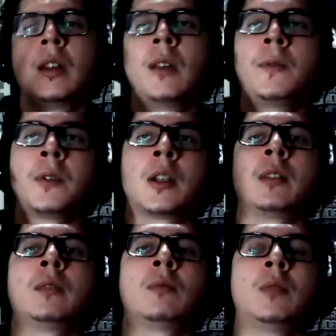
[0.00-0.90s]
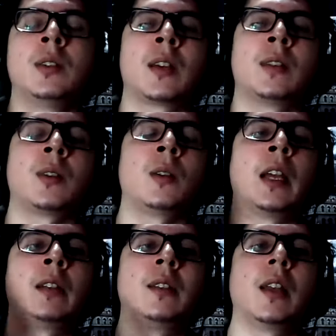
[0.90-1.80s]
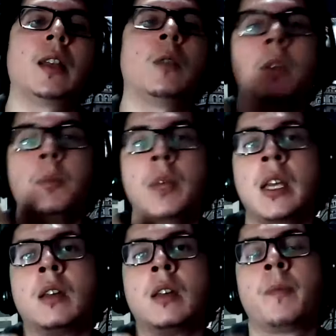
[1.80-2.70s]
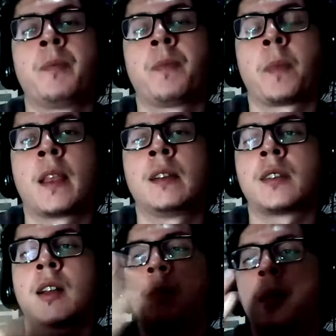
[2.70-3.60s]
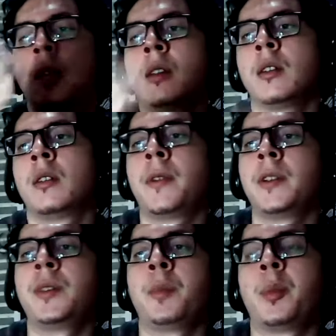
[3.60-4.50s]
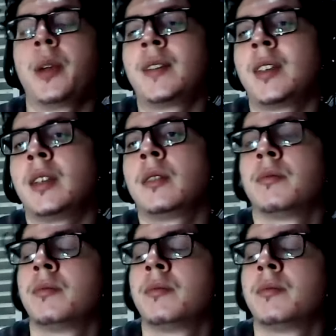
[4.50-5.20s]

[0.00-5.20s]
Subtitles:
If you're going to discuss online dating with me, it's going to be a very depressing,